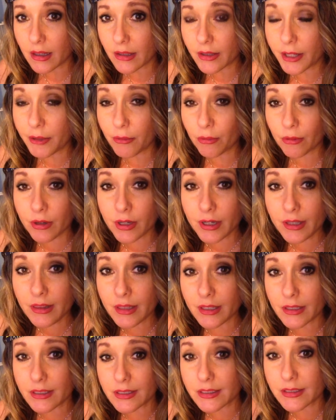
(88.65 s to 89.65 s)
Like, we're in
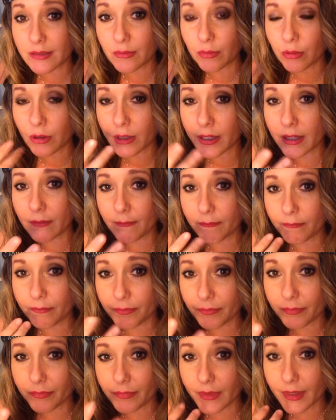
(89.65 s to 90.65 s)
this. We're
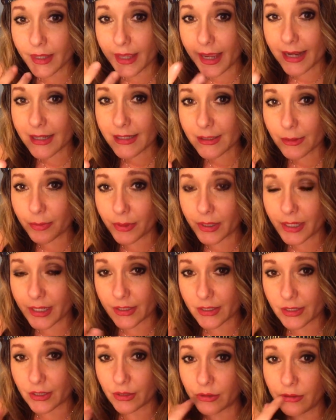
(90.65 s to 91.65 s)
cancer
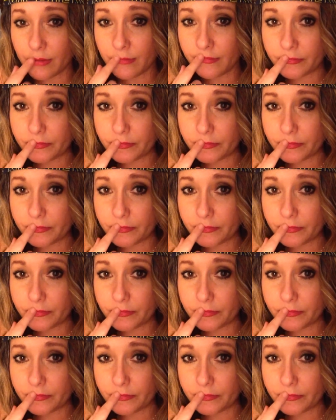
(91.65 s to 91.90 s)
buddies, dude.